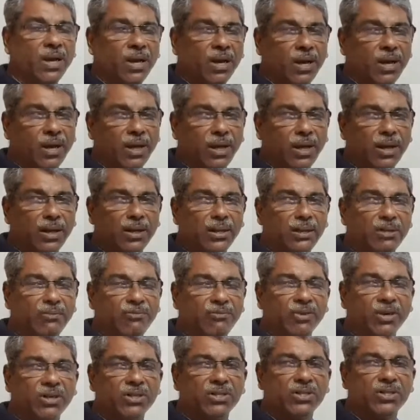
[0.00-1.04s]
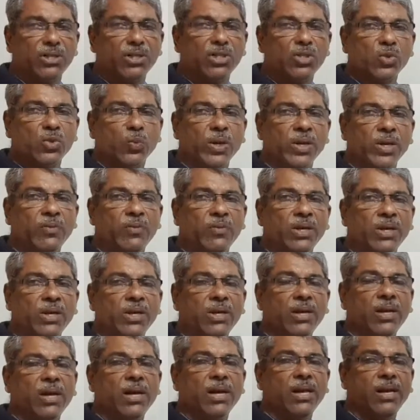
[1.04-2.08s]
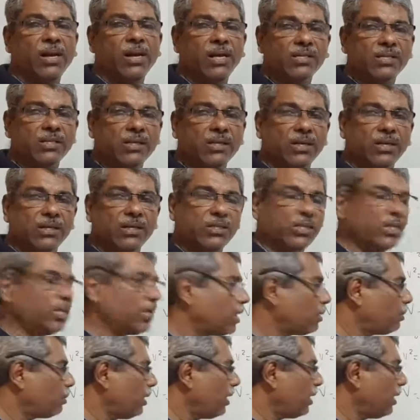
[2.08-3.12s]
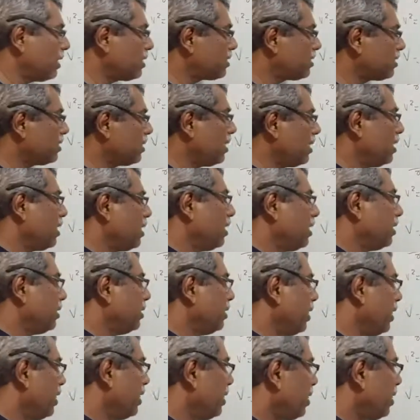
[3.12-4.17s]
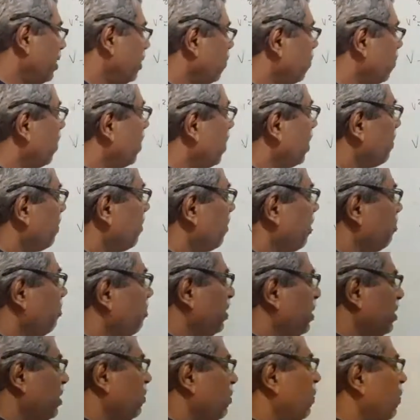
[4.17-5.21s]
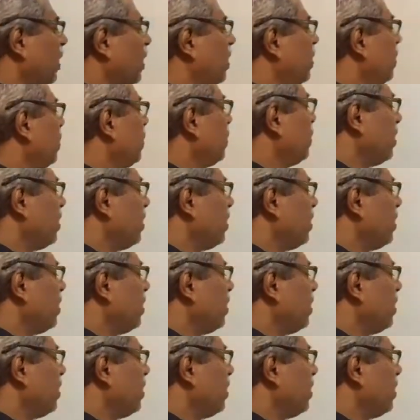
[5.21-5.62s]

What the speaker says: and the friction is very, very less, considerably less, then what will be the value?